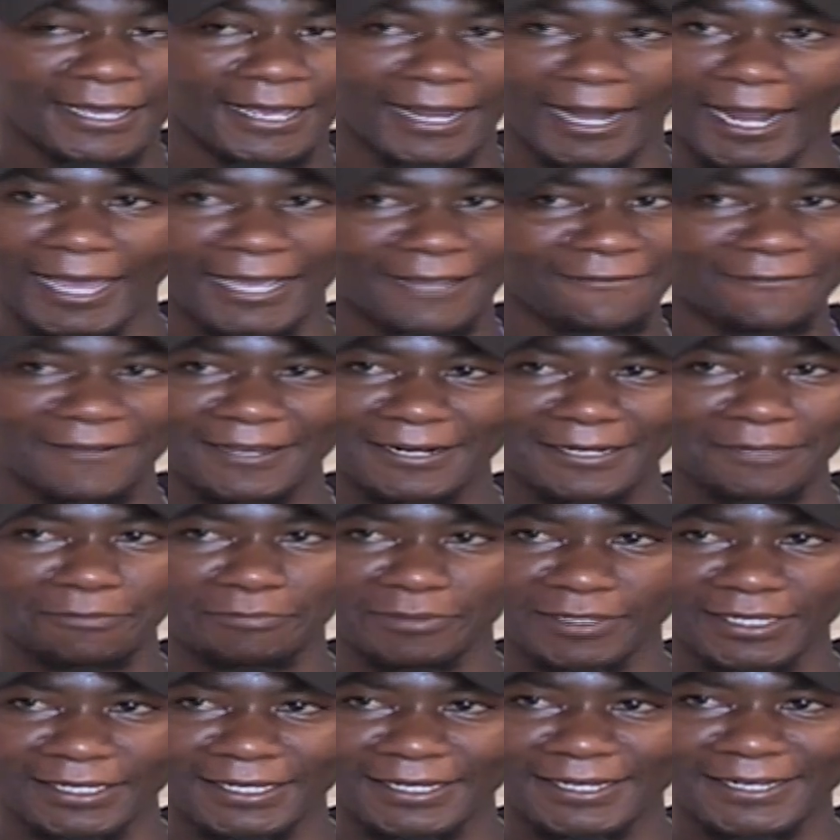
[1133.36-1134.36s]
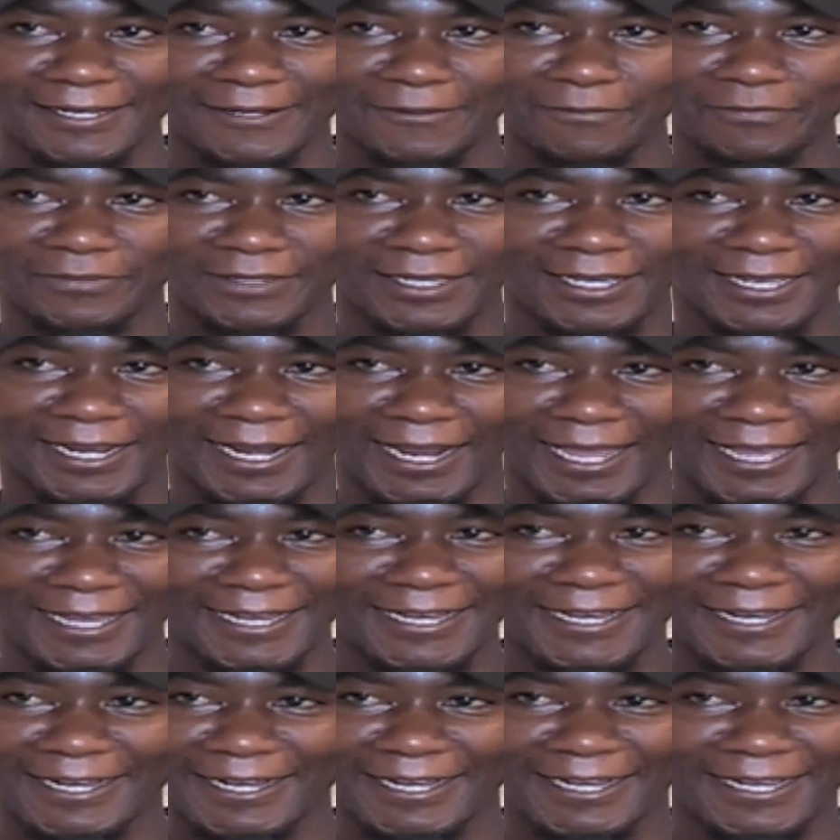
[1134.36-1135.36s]
Like very big.
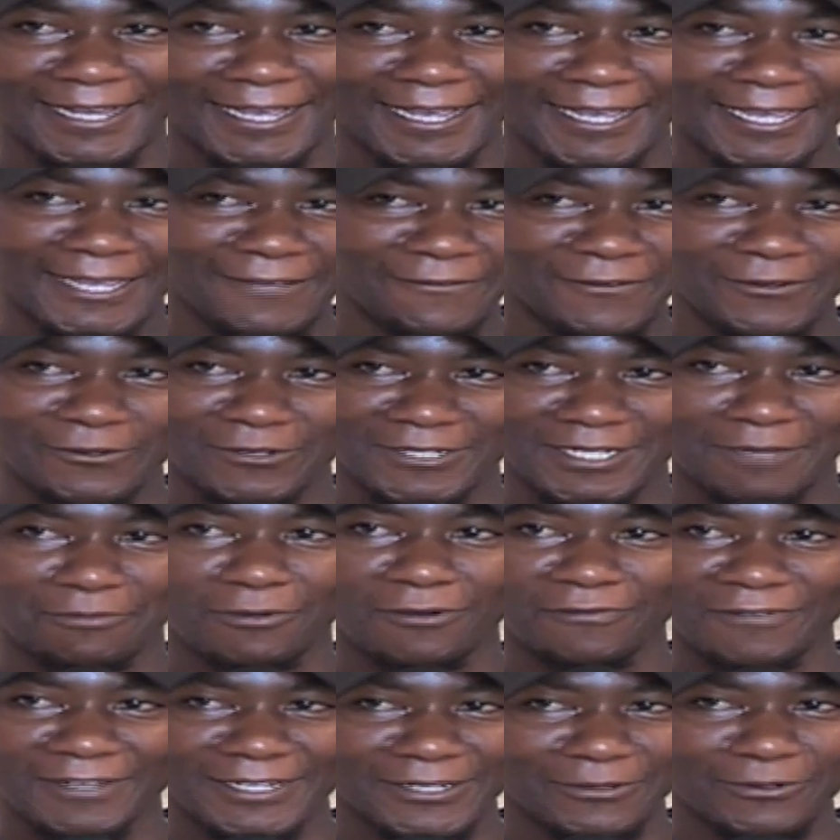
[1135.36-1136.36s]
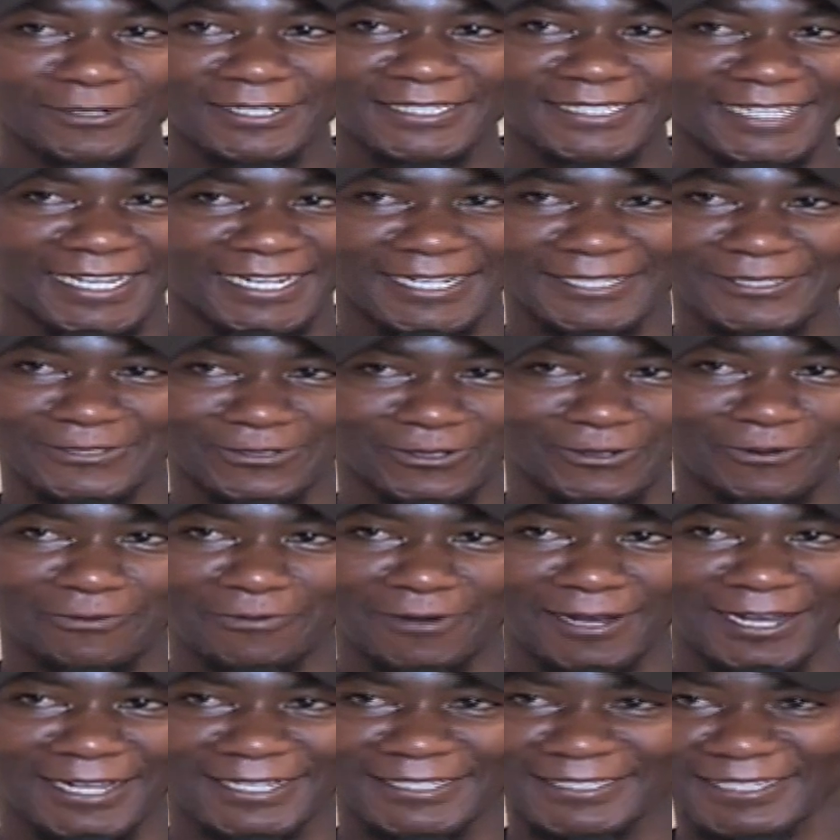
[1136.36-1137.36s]
Like if it was a movie, it would sell so
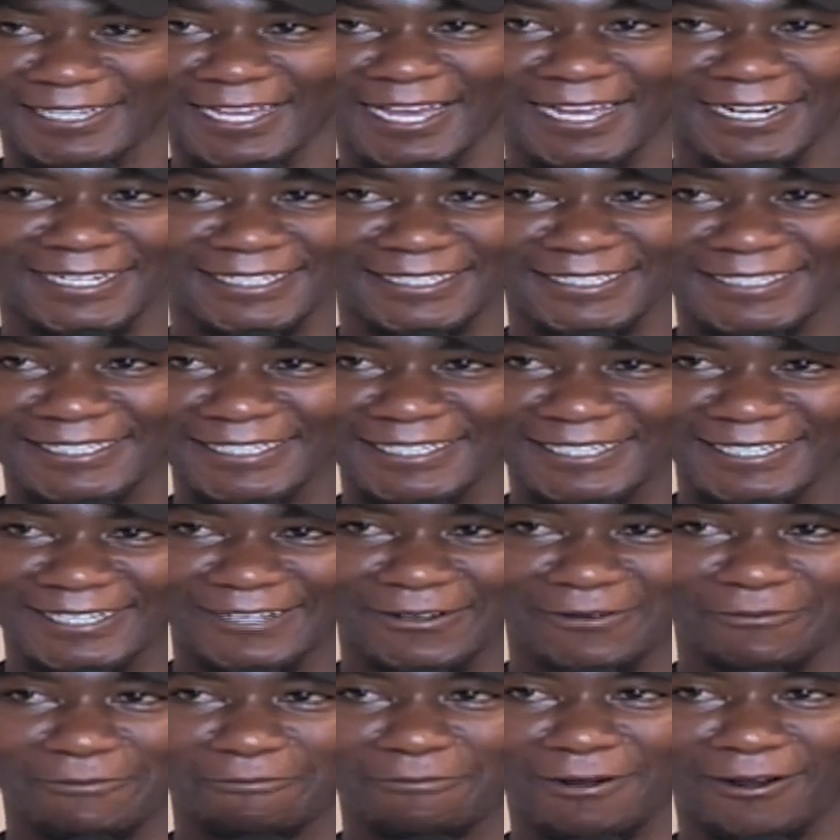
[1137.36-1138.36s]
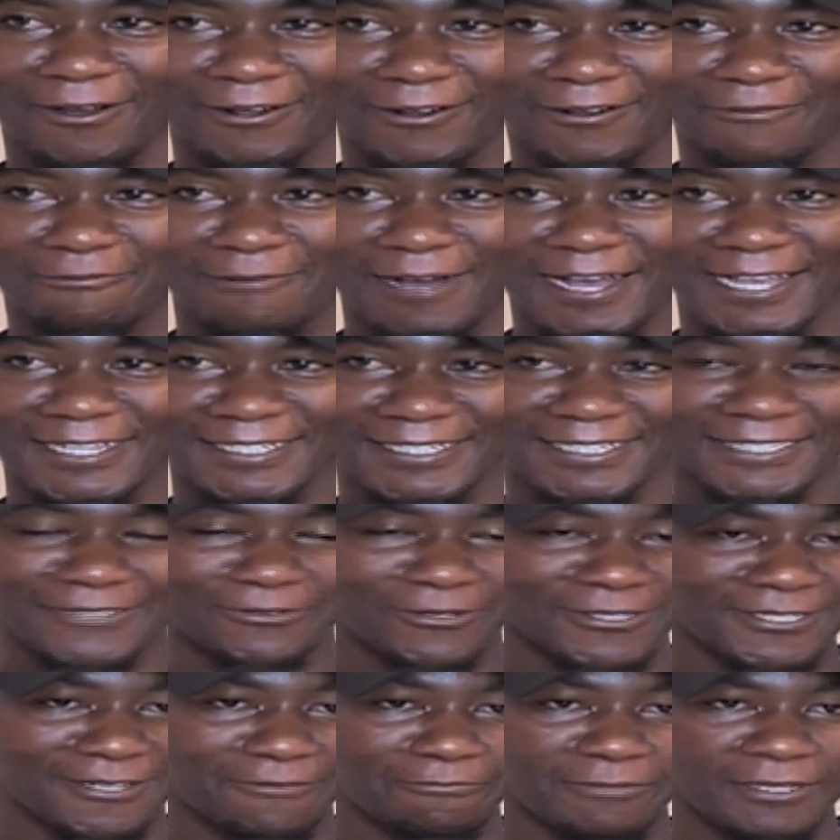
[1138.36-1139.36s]
much. Yani, it
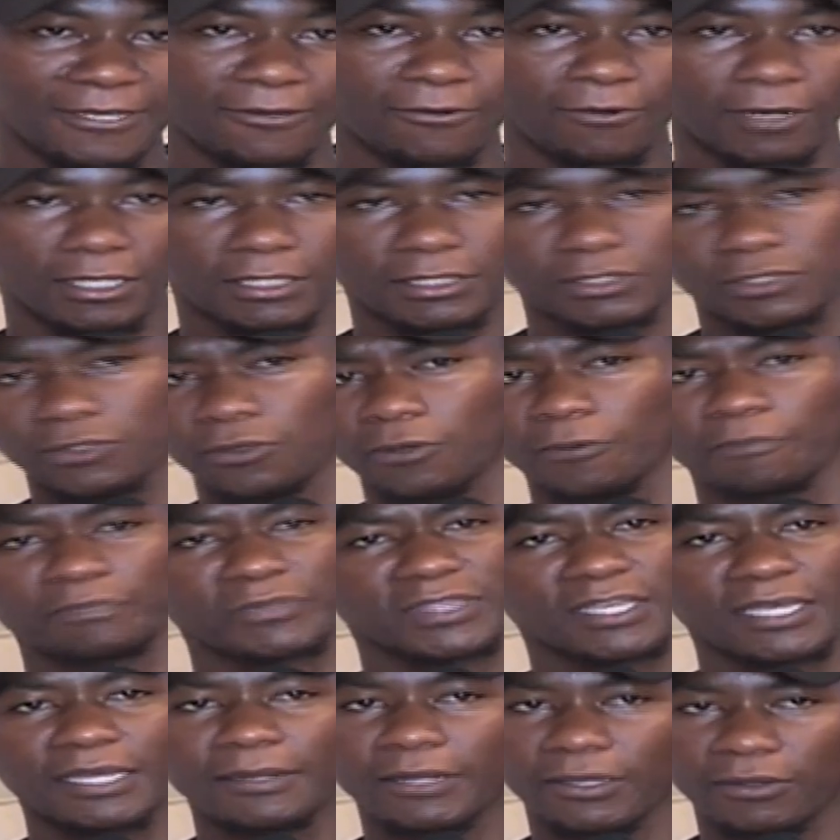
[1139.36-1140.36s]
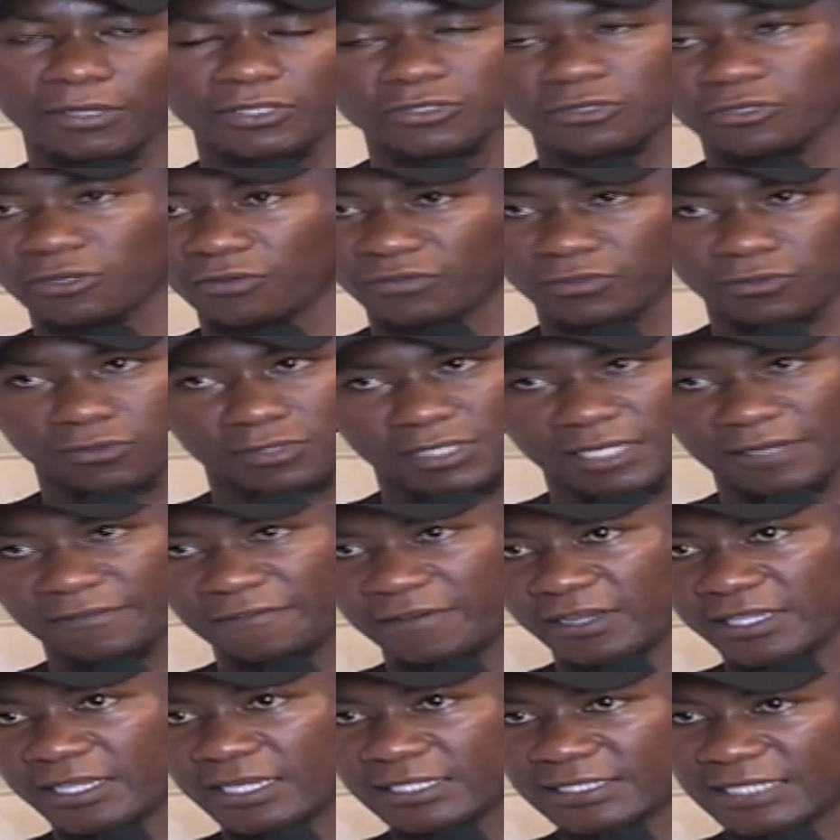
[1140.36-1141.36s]
was a big one. So anyway, isn't of it was
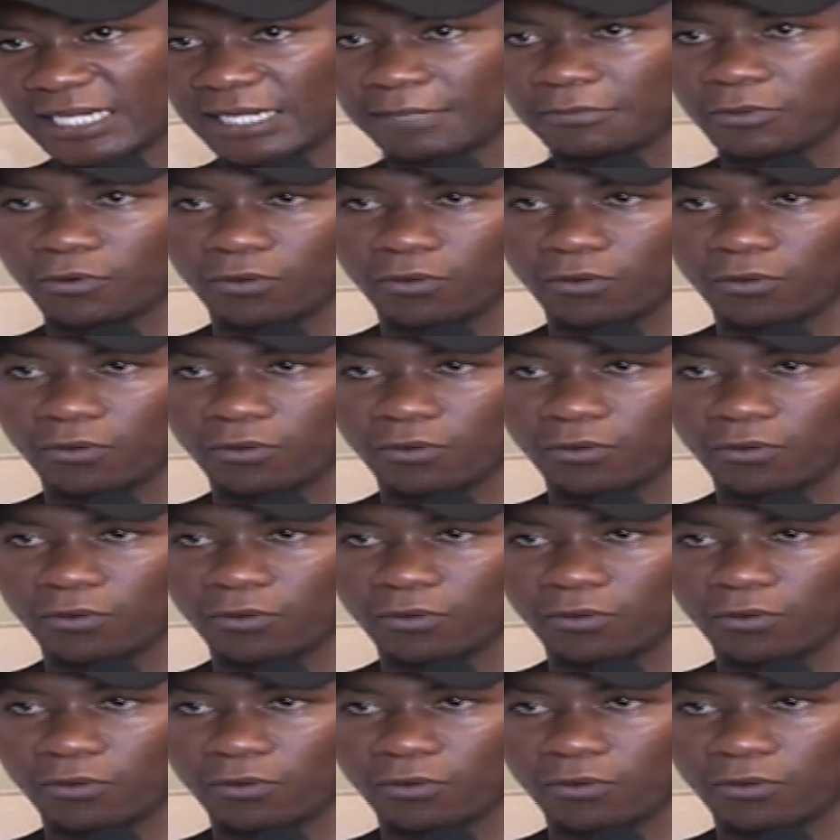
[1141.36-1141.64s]
ilifanya time